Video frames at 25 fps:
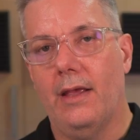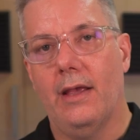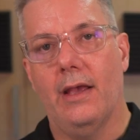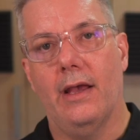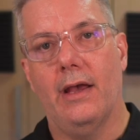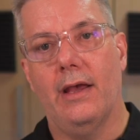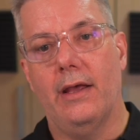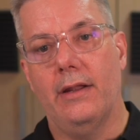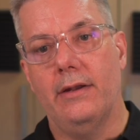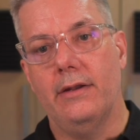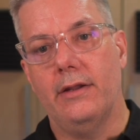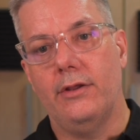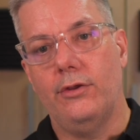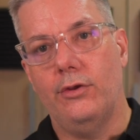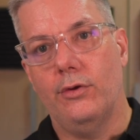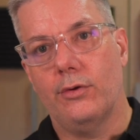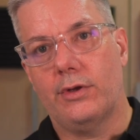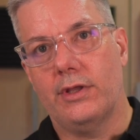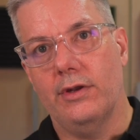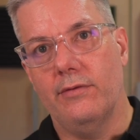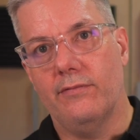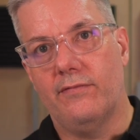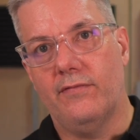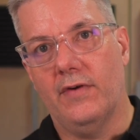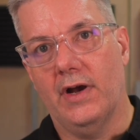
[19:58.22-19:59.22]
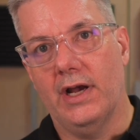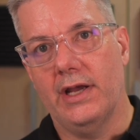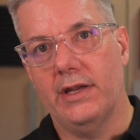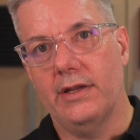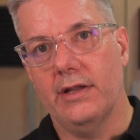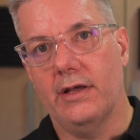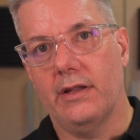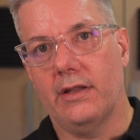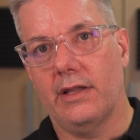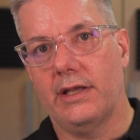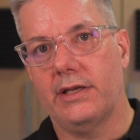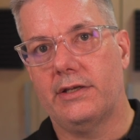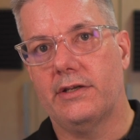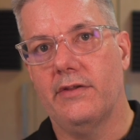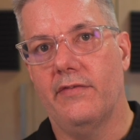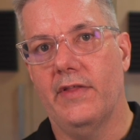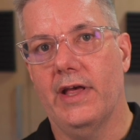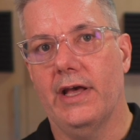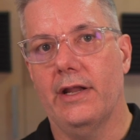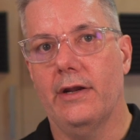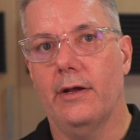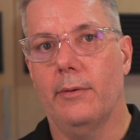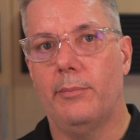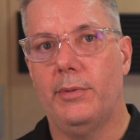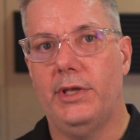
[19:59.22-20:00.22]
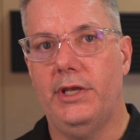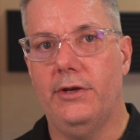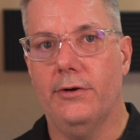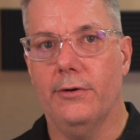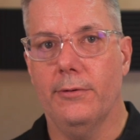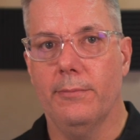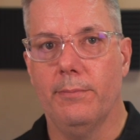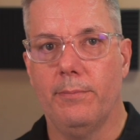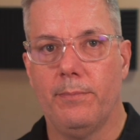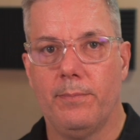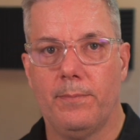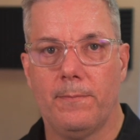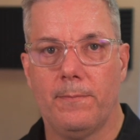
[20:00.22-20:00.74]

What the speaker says: And you can find a link to that up here.